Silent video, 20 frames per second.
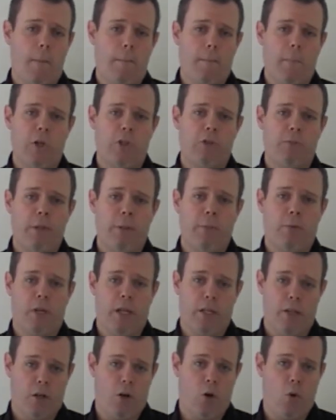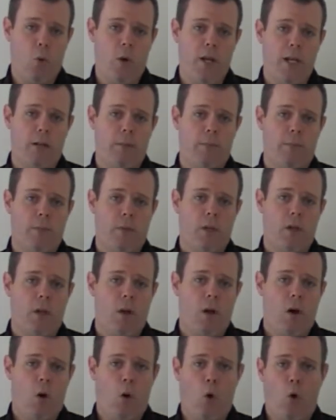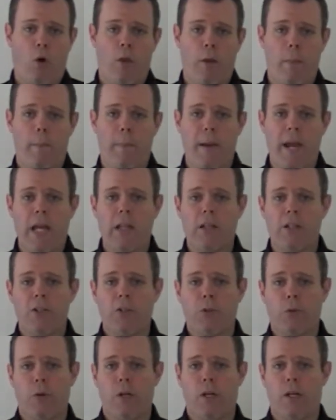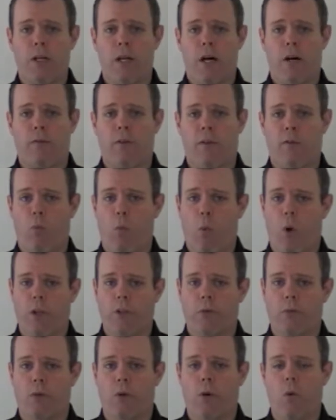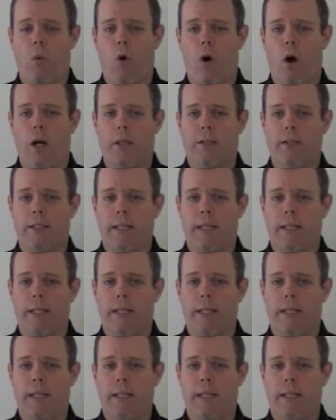most people either quit or they're barely doing enough of what's required